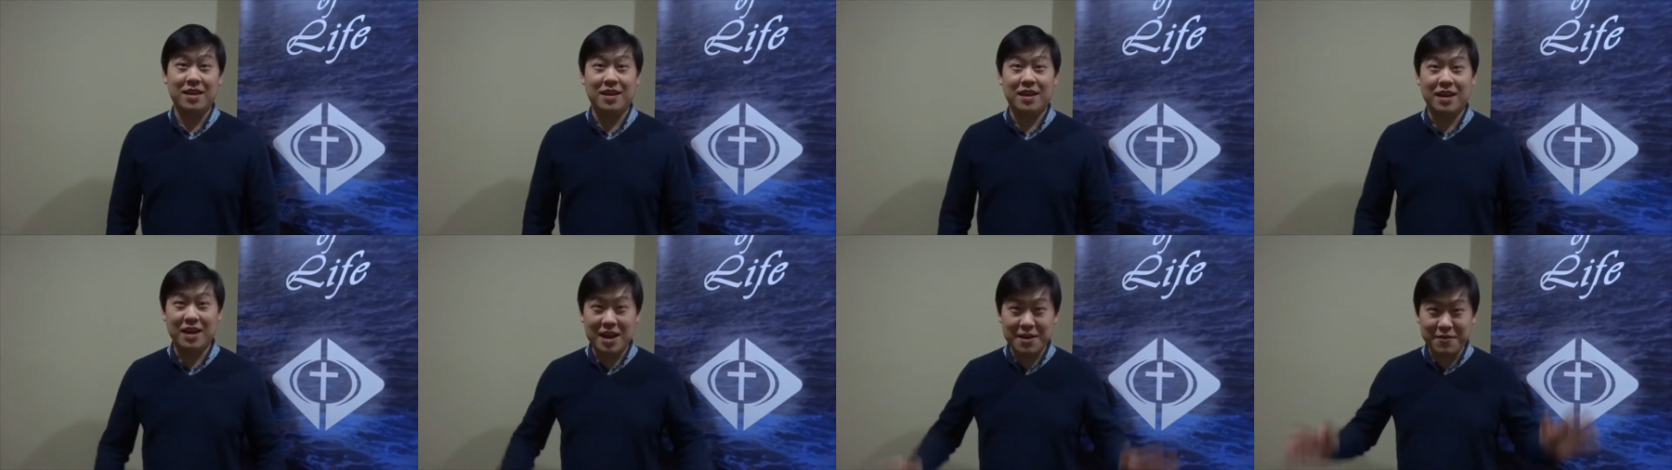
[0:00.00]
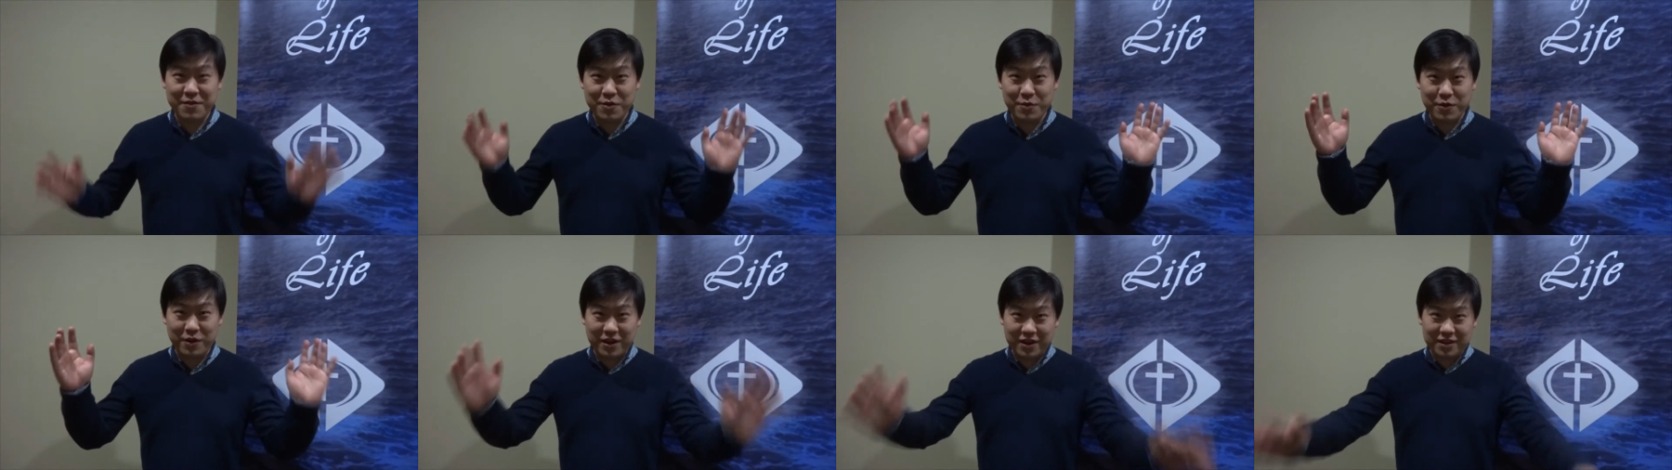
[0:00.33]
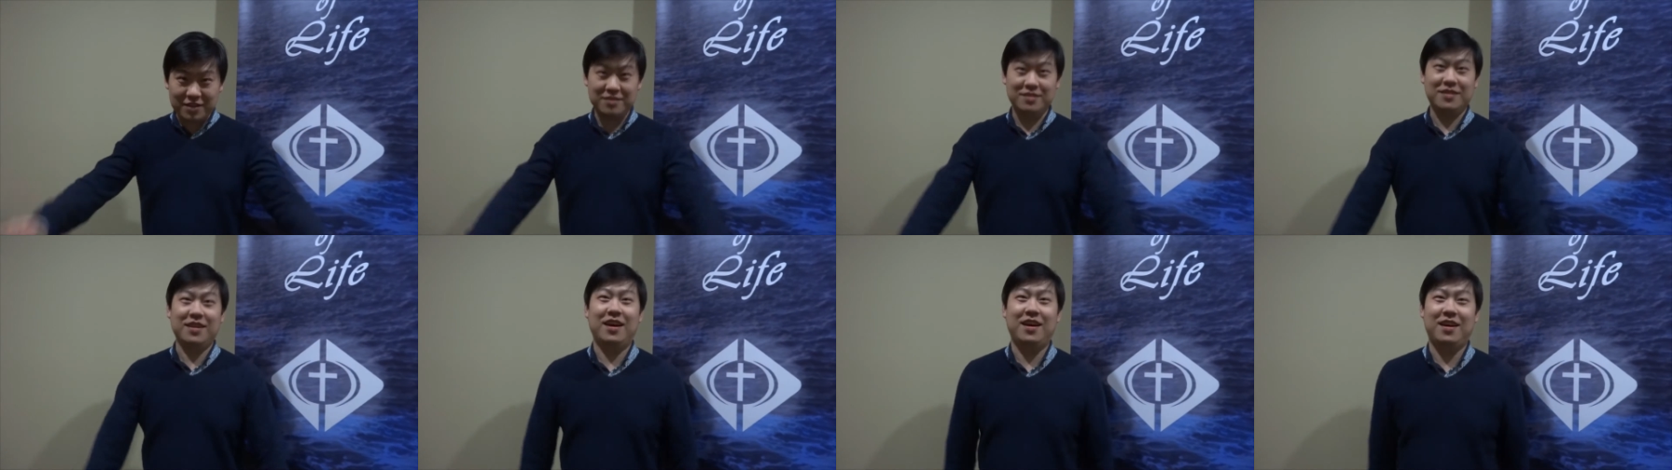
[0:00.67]
Hi
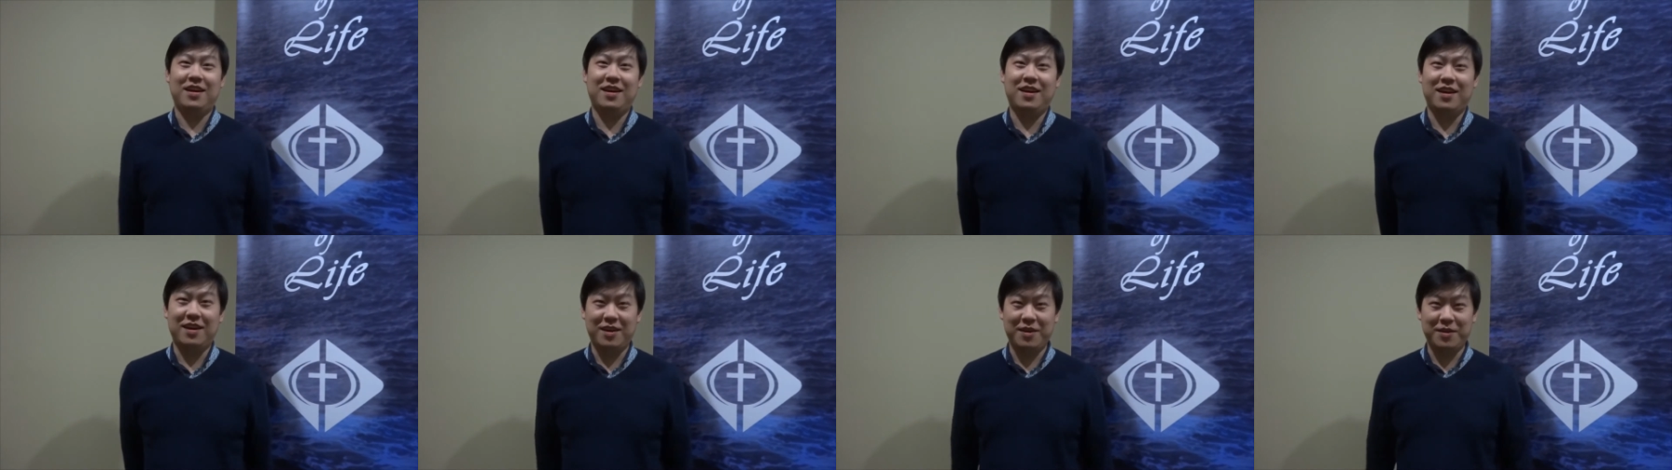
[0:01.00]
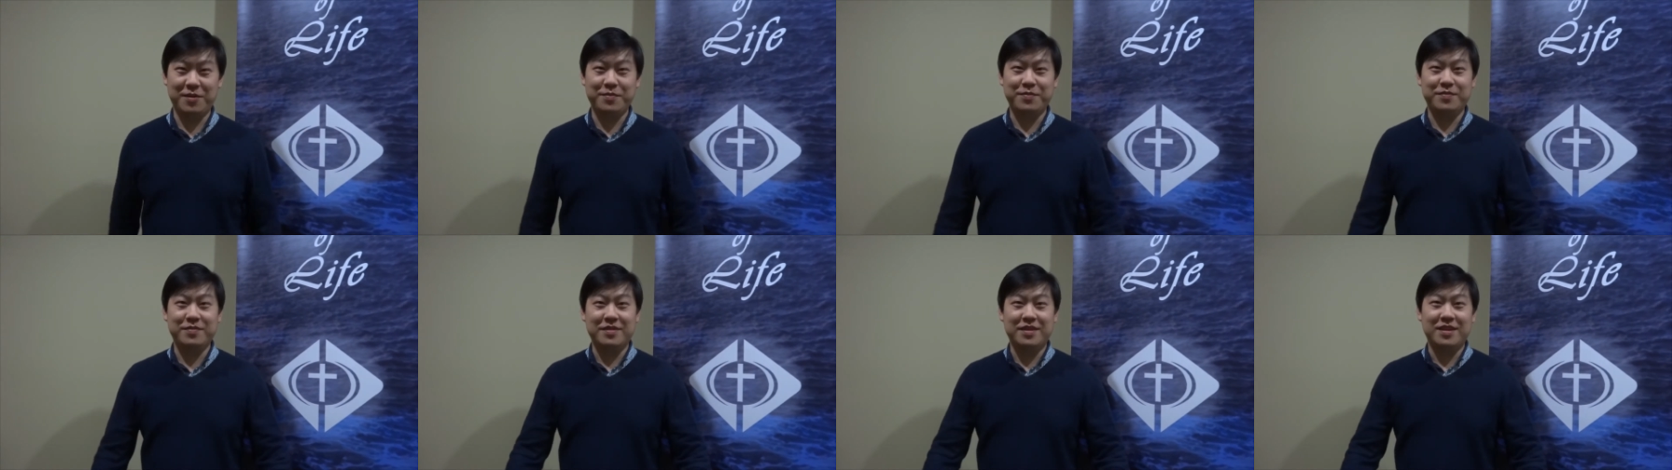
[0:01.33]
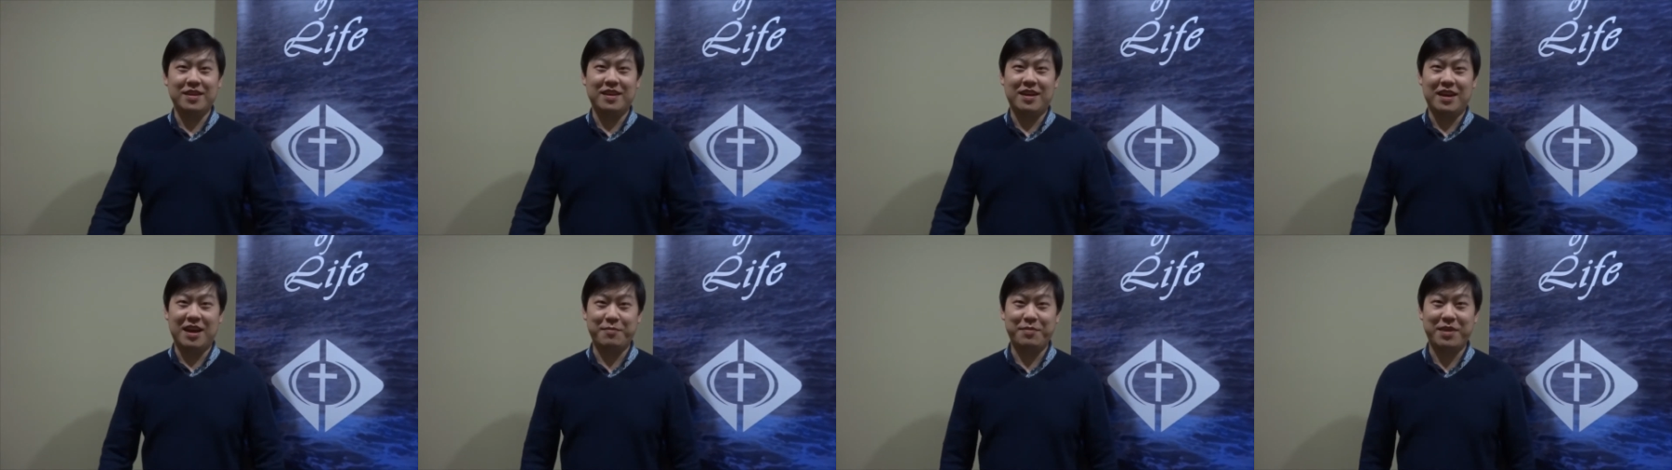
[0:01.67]
everyone, um,
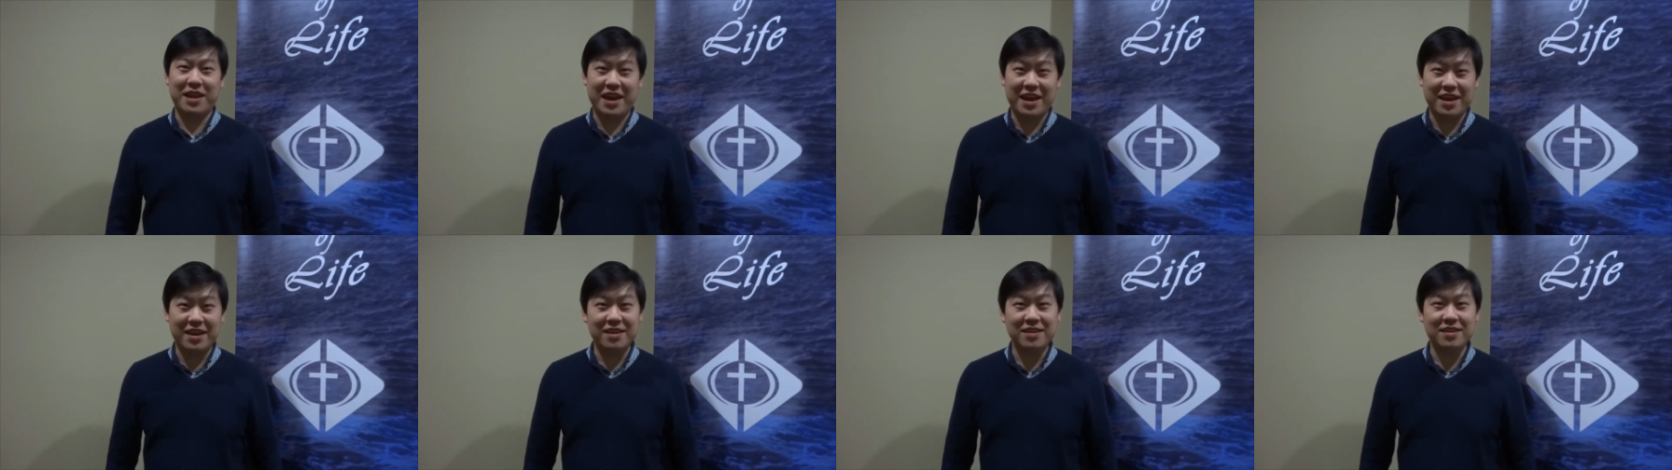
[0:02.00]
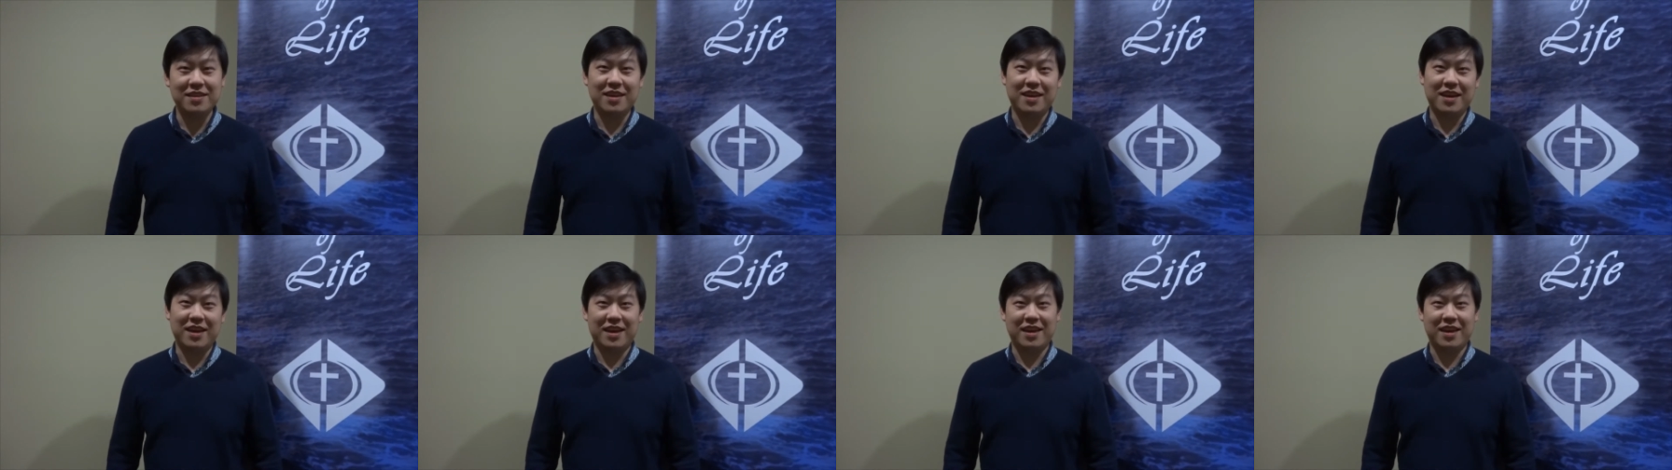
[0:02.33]
I'm Lei